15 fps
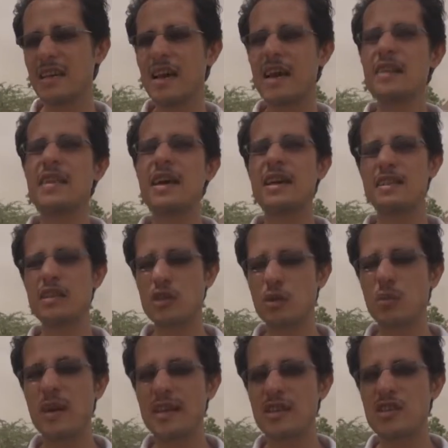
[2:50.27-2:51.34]
the
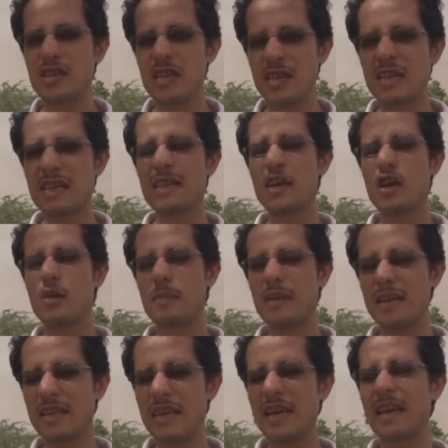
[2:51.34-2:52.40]
situation, the
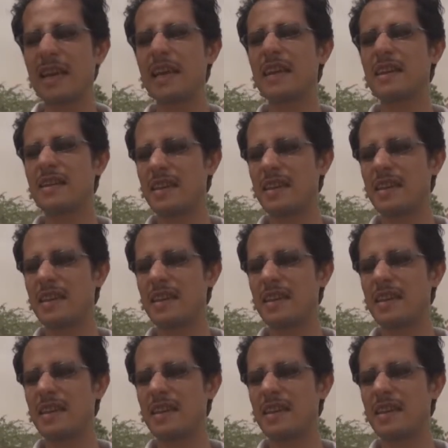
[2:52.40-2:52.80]
humanitarian,